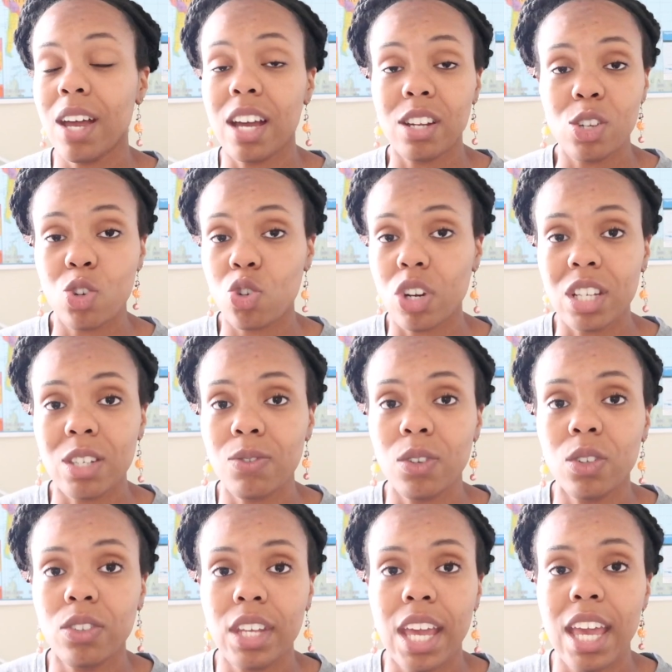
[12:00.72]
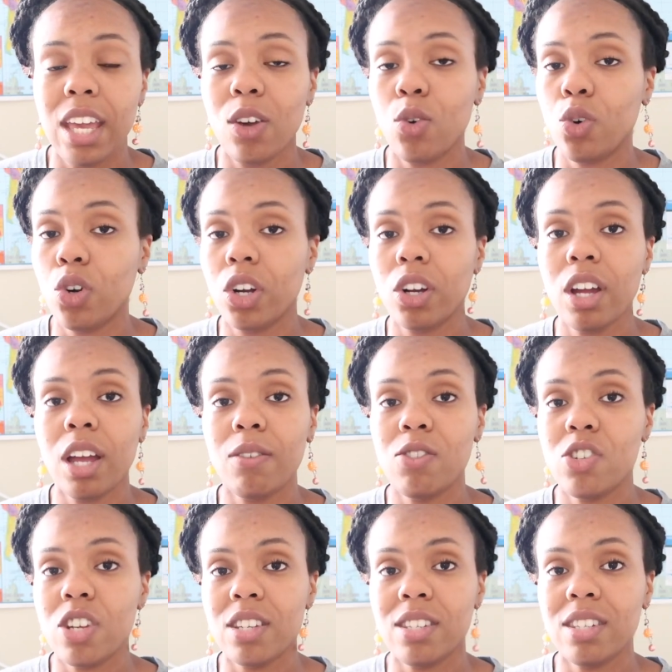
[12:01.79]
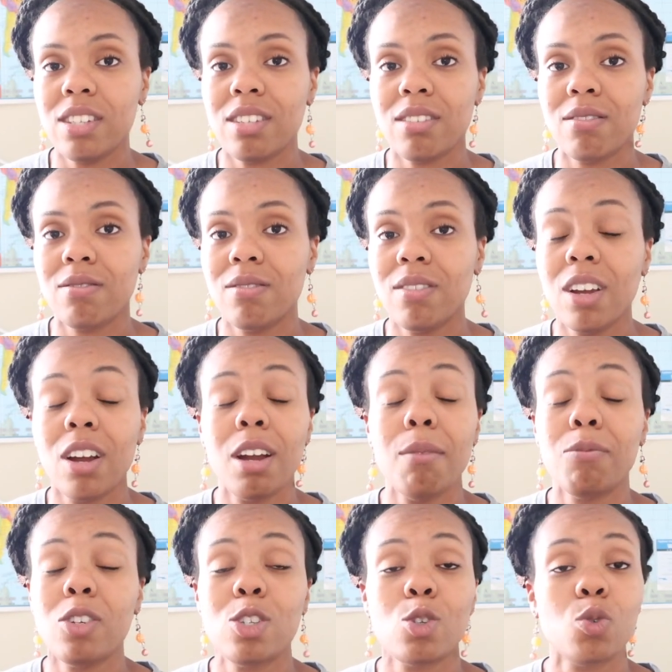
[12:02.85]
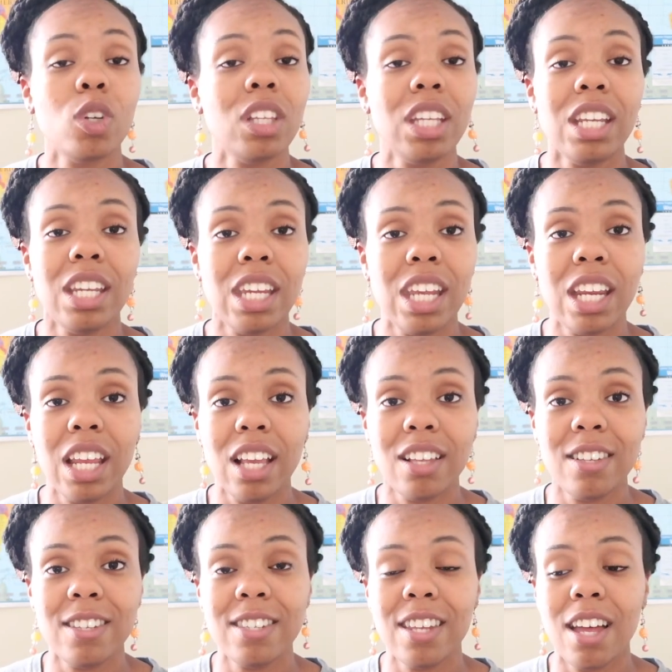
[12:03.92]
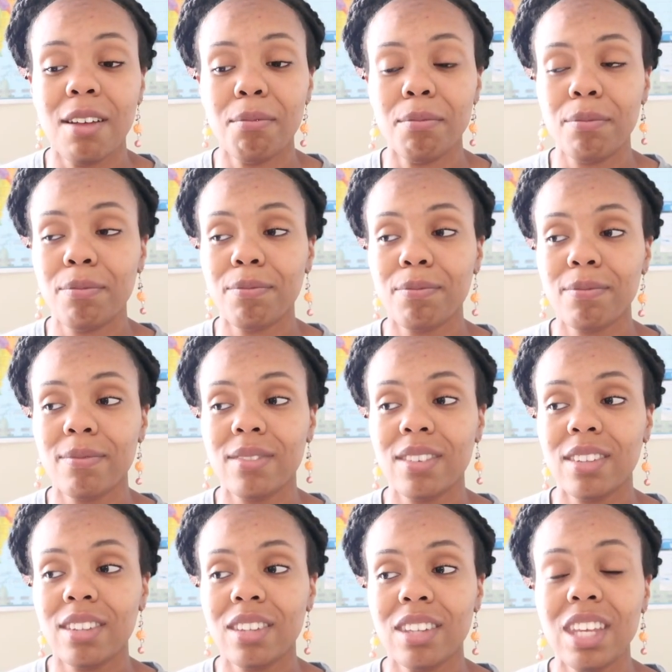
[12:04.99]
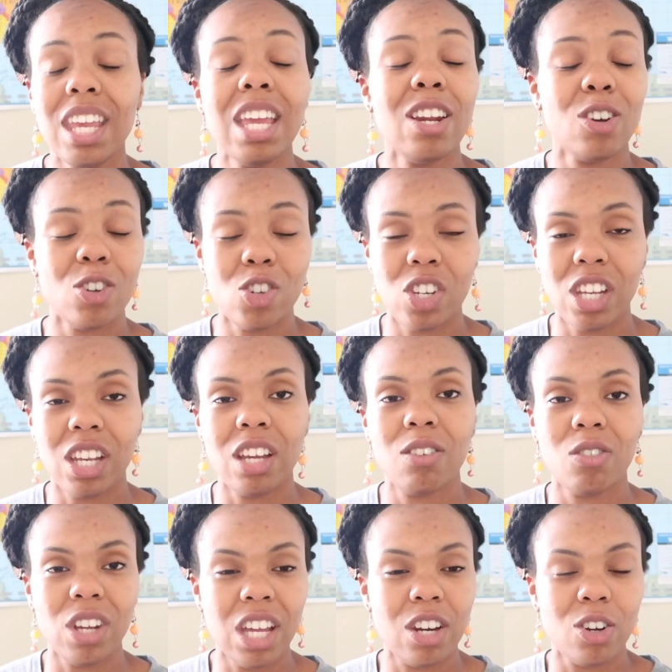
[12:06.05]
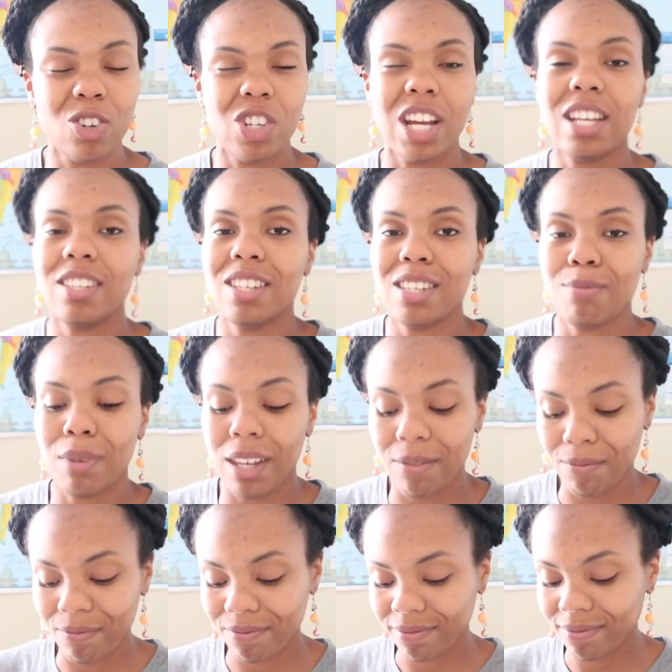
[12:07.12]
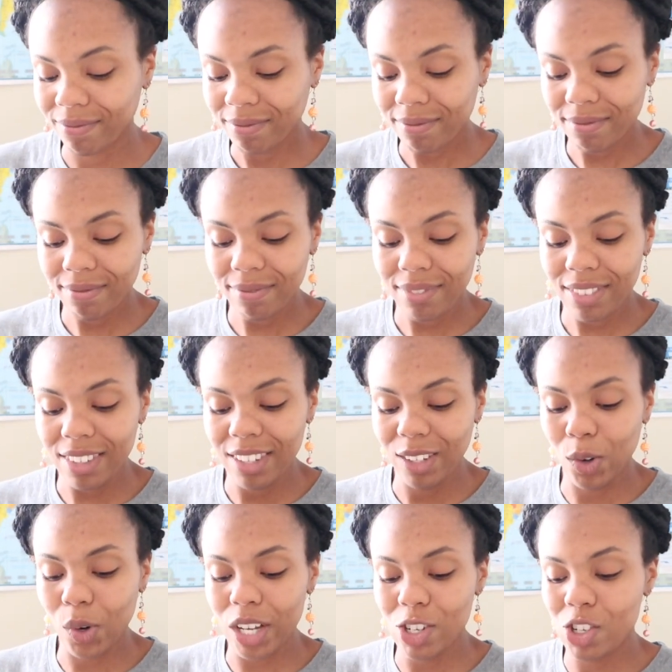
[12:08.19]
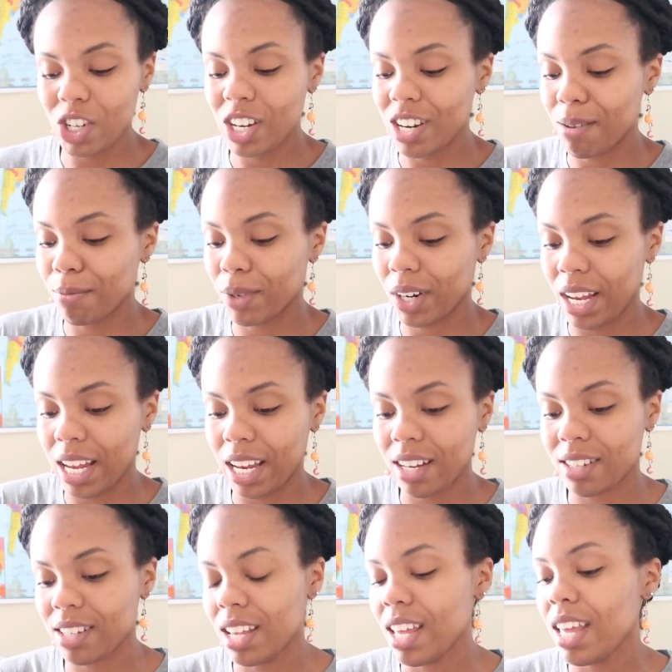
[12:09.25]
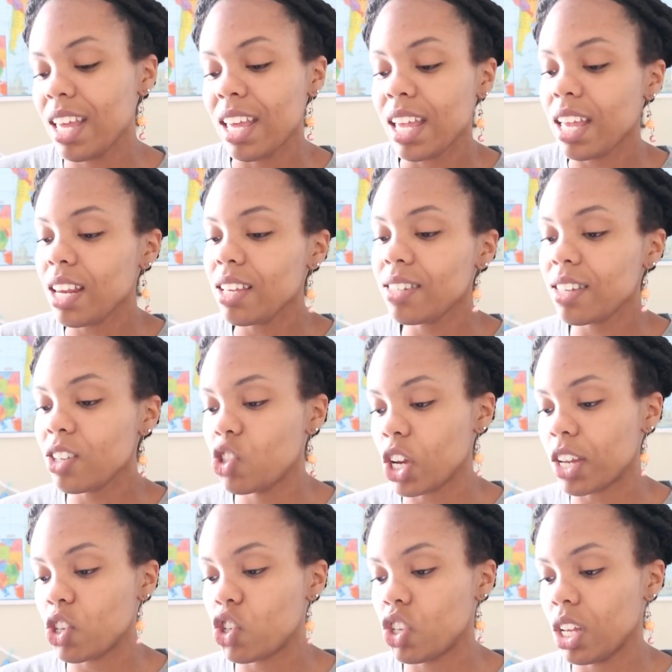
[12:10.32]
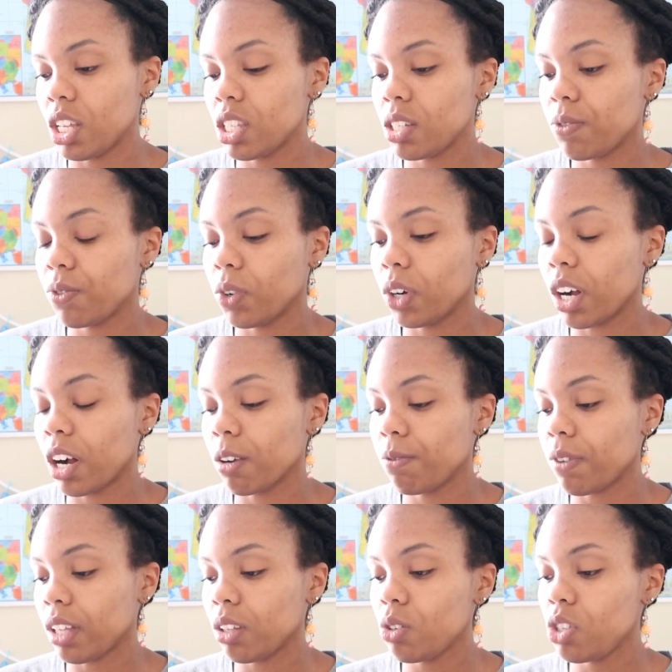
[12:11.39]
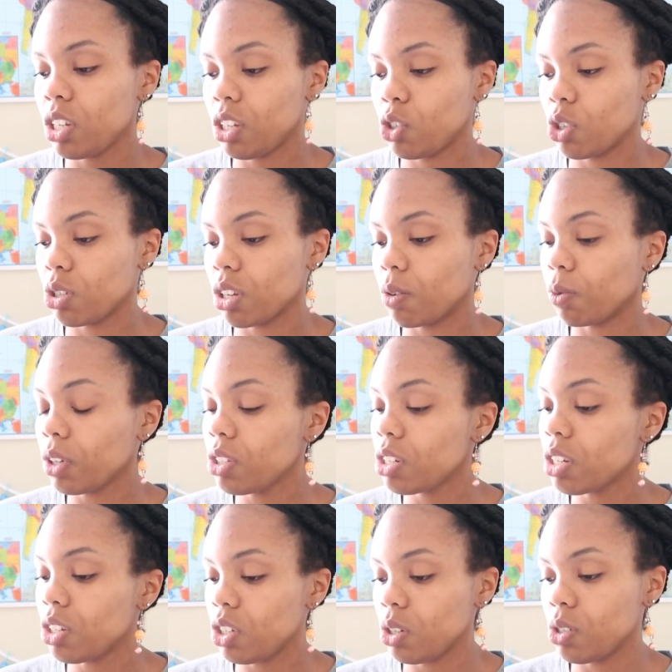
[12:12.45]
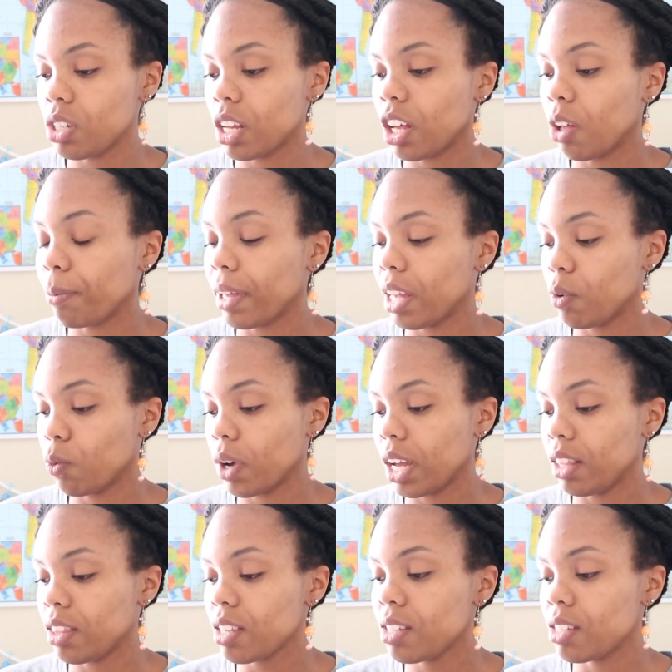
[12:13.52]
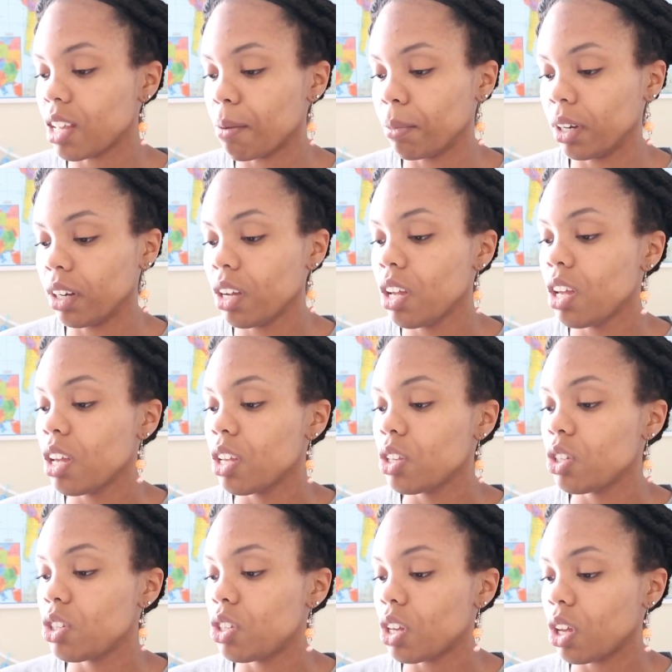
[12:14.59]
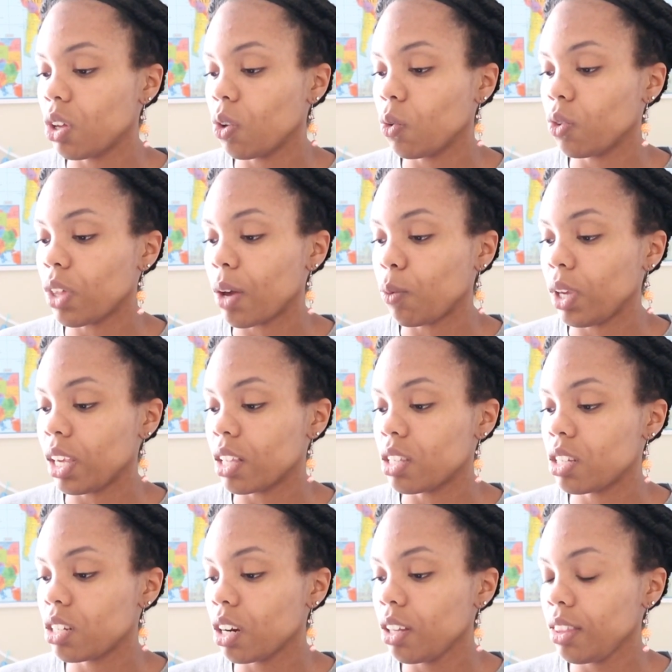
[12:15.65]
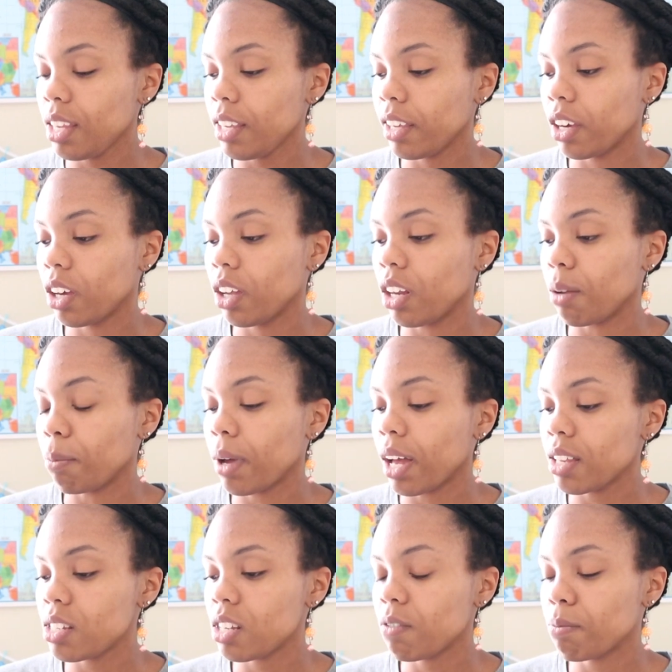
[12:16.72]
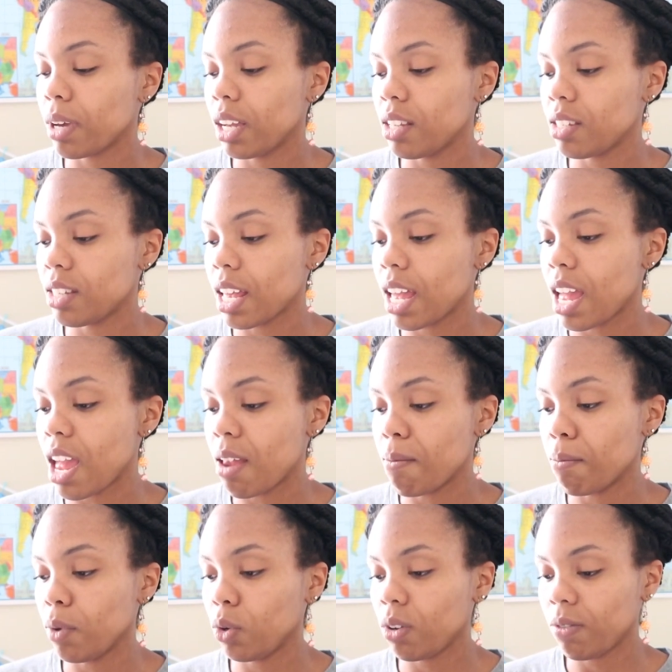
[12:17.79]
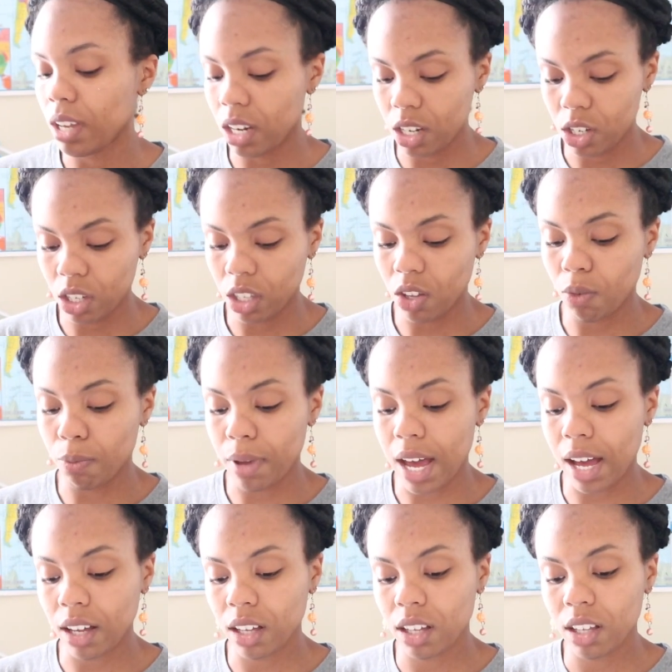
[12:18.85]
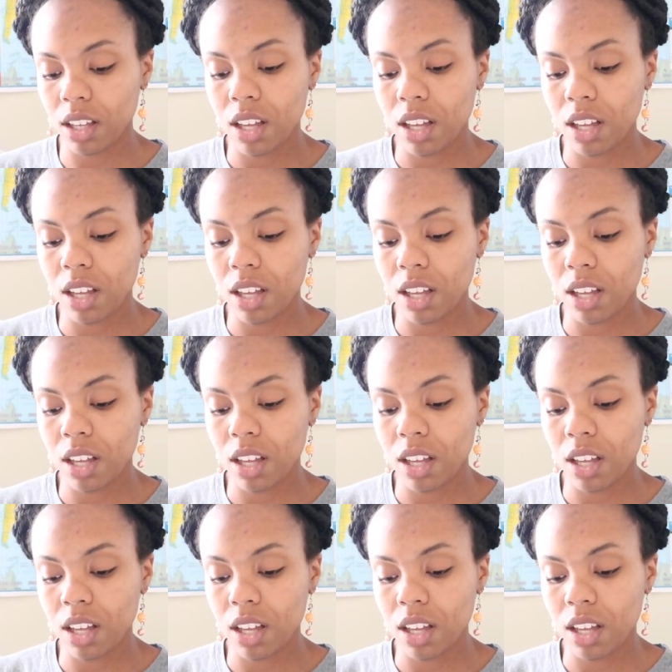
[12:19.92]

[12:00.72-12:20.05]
had a stressful day or I'm just really needing some energy. It re-energizes me. Question number 8. Any suggestions for our fellow teachers on what to do to help unwind the summer so that we can start the year in a positive mindset and motivated to go back?